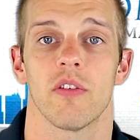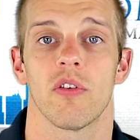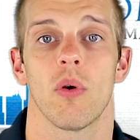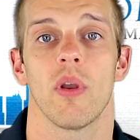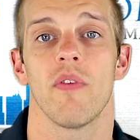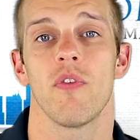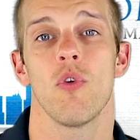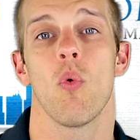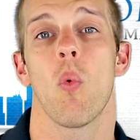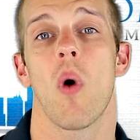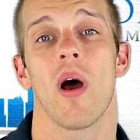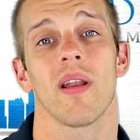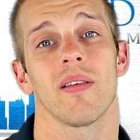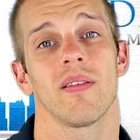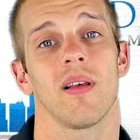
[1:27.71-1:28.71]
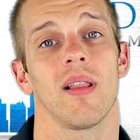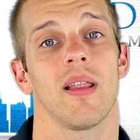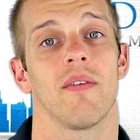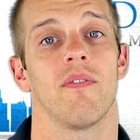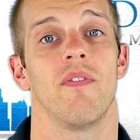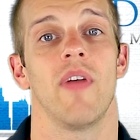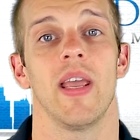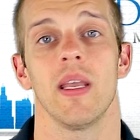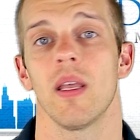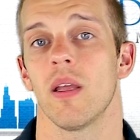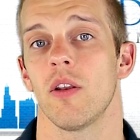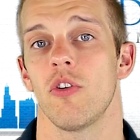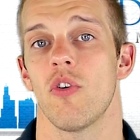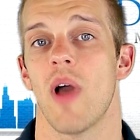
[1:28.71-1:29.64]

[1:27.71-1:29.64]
So if you want to sell it vacant,